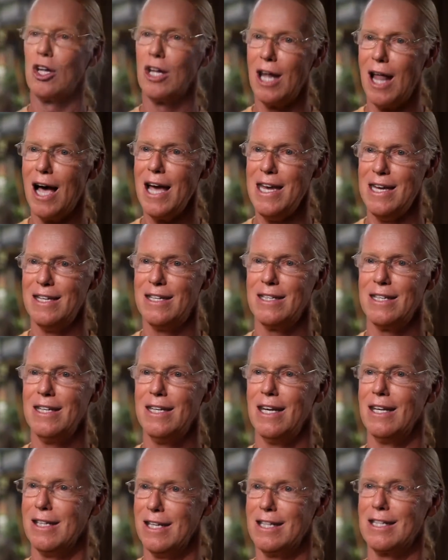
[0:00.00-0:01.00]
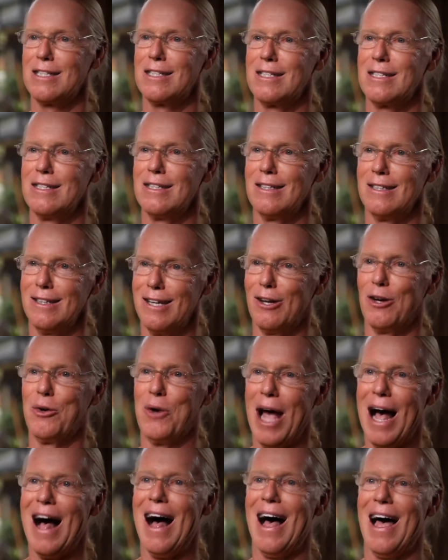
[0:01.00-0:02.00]
light in this
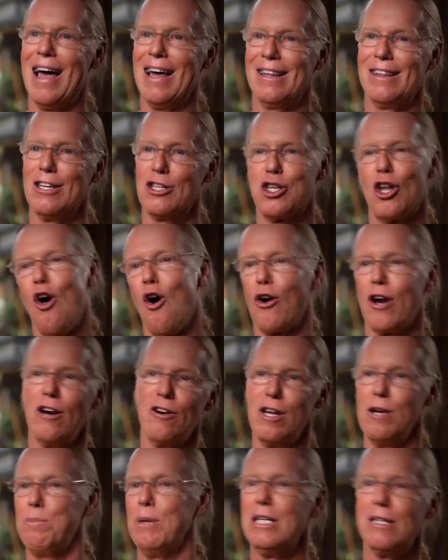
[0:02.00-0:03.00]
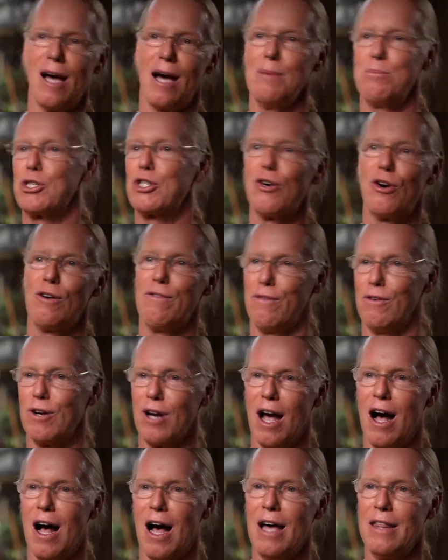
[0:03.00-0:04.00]
little guy, this long-haired hippie-type
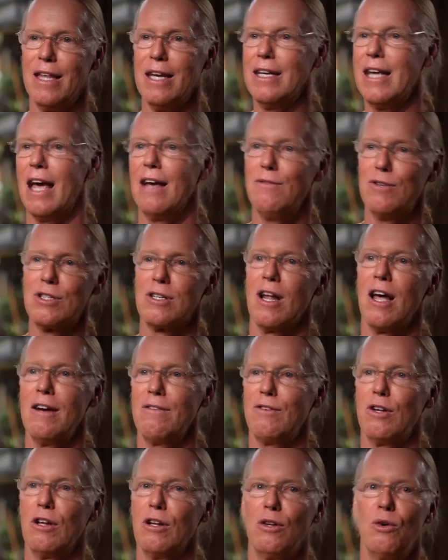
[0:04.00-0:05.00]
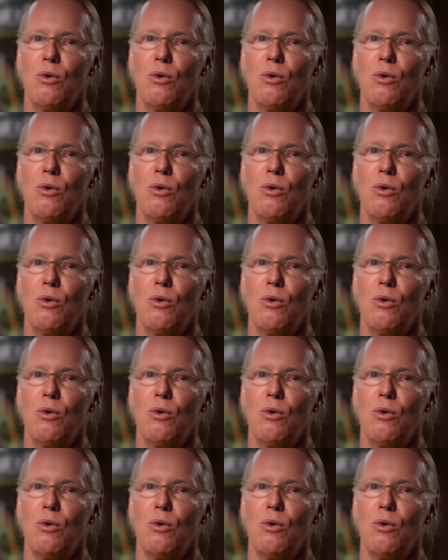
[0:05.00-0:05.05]
surfer guy that gave his life to the